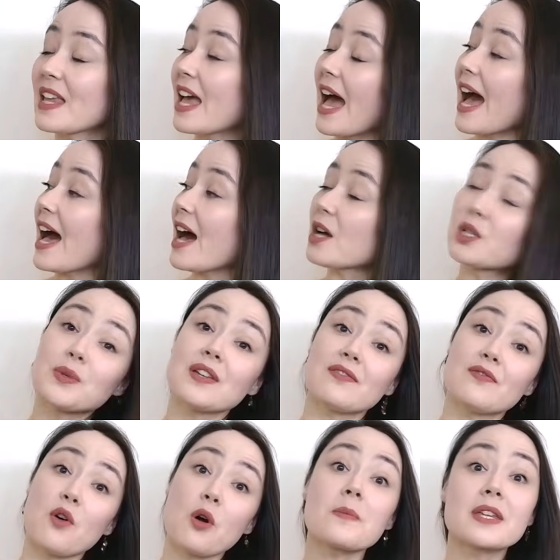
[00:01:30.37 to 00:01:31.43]
How do we
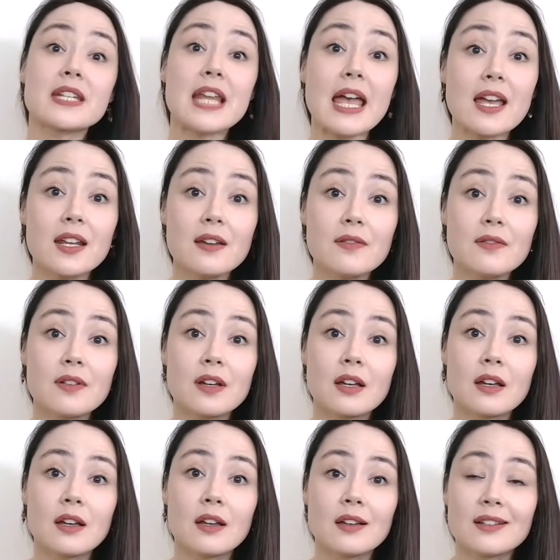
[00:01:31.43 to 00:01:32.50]
form the negative?
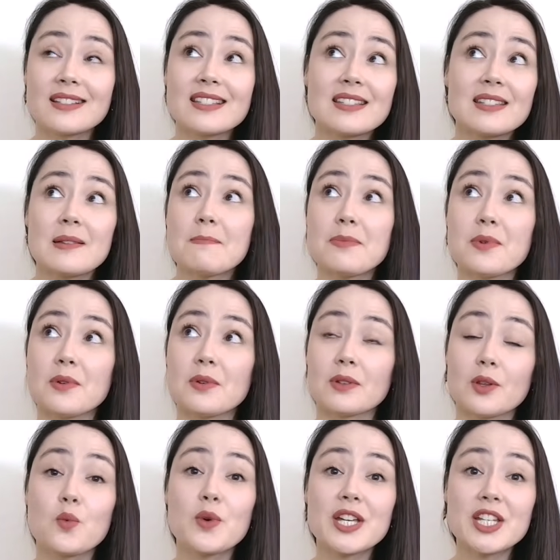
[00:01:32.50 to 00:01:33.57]
Simple.
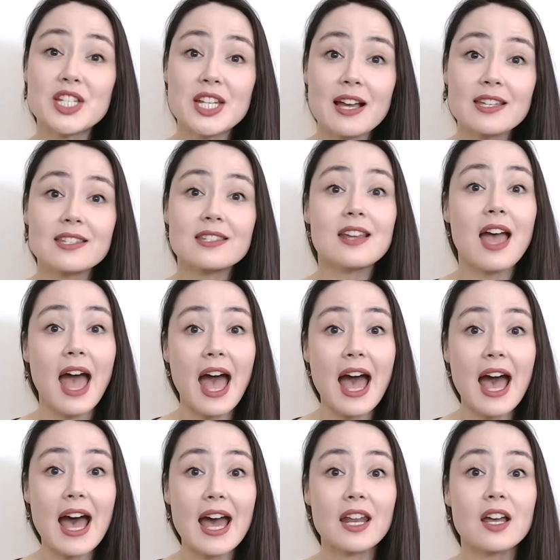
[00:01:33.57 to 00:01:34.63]
We just
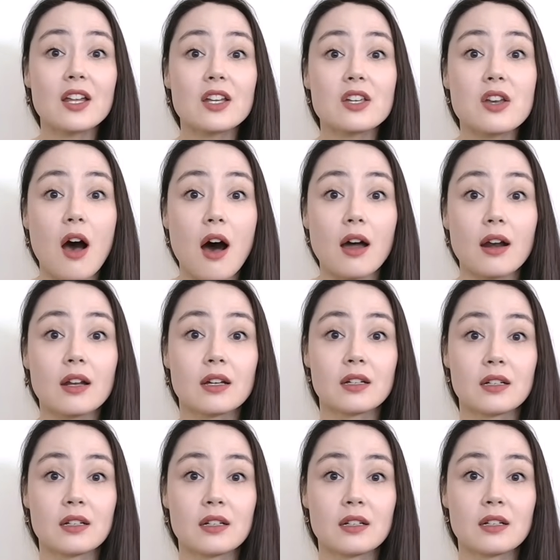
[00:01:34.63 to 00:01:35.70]
add not.
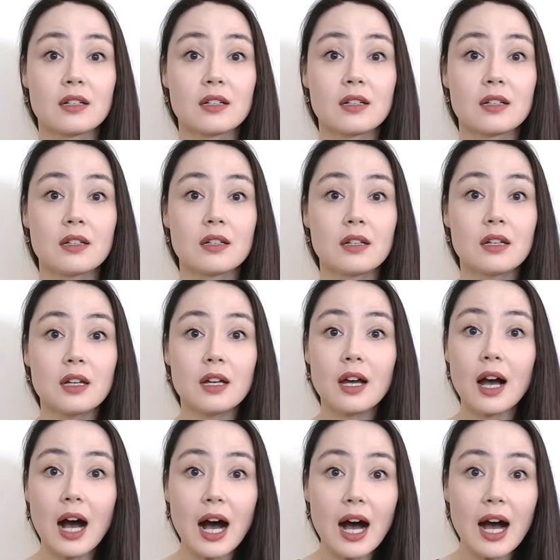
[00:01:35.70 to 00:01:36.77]

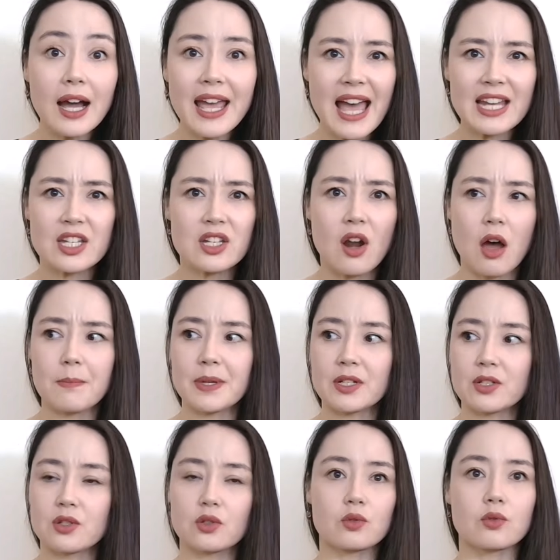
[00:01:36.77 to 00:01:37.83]
I had not been
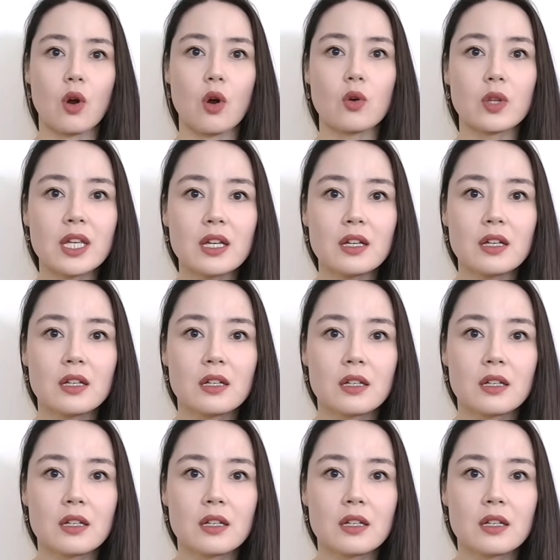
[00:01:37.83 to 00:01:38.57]
scrolling.